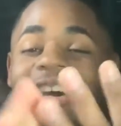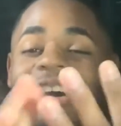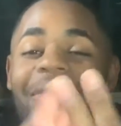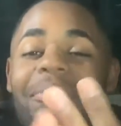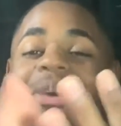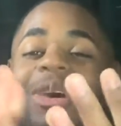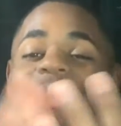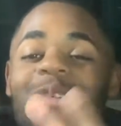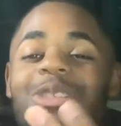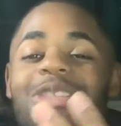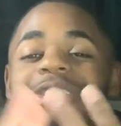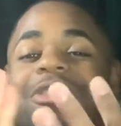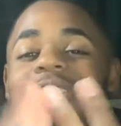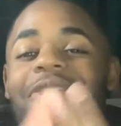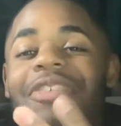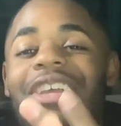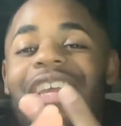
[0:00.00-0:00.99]
post
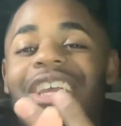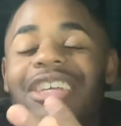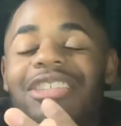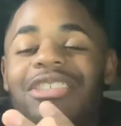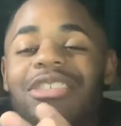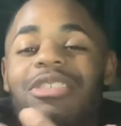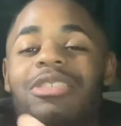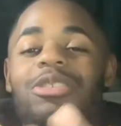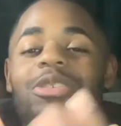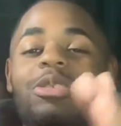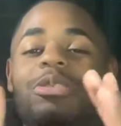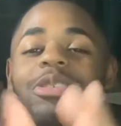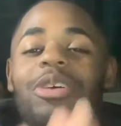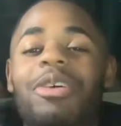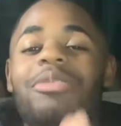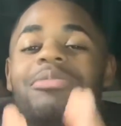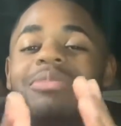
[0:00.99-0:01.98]
notifications so you
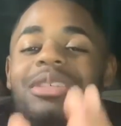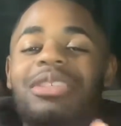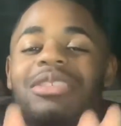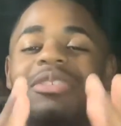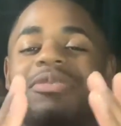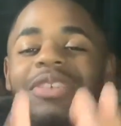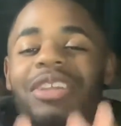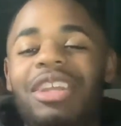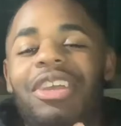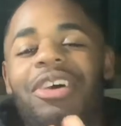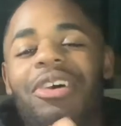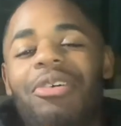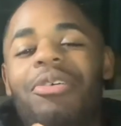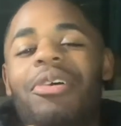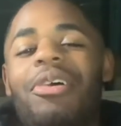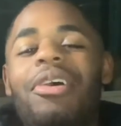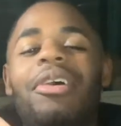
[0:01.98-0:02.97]
don't miss a video.
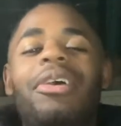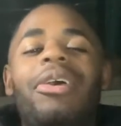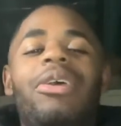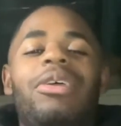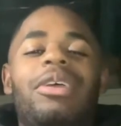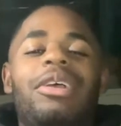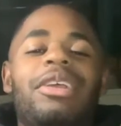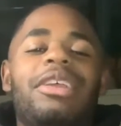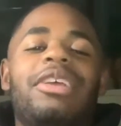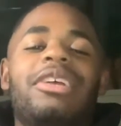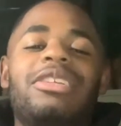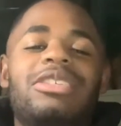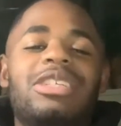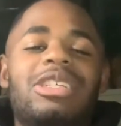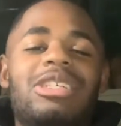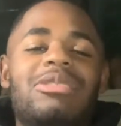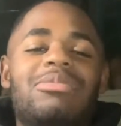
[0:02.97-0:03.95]

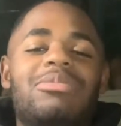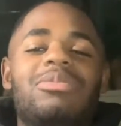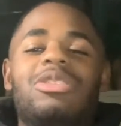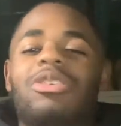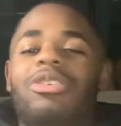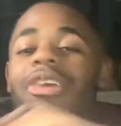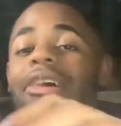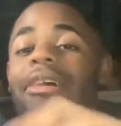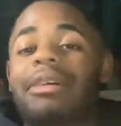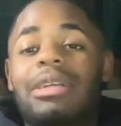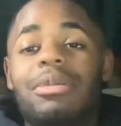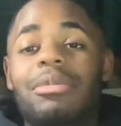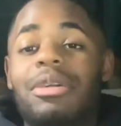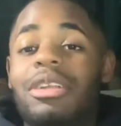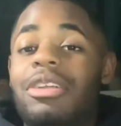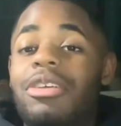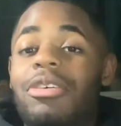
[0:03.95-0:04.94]
And so yeah, I'm
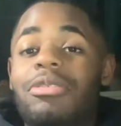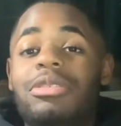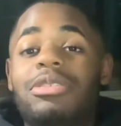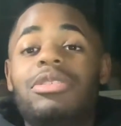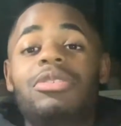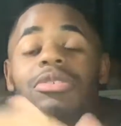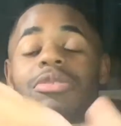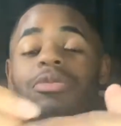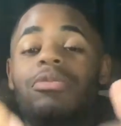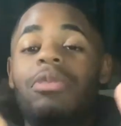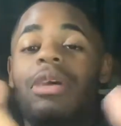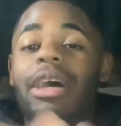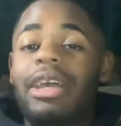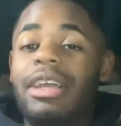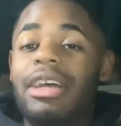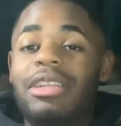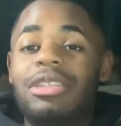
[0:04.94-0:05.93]
gonna go into why
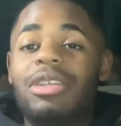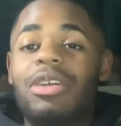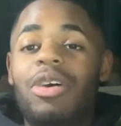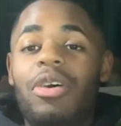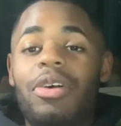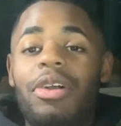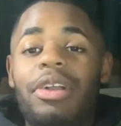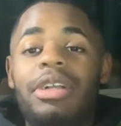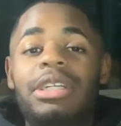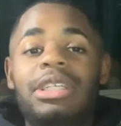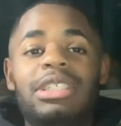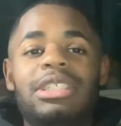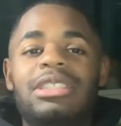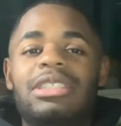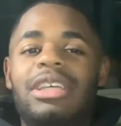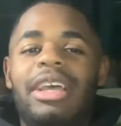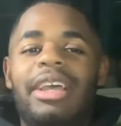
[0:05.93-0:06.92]
I got the car
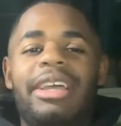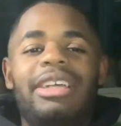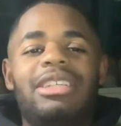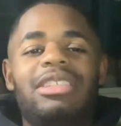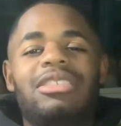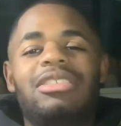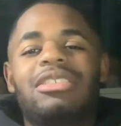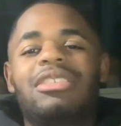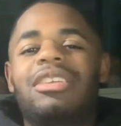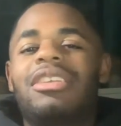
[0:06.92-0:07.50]
and just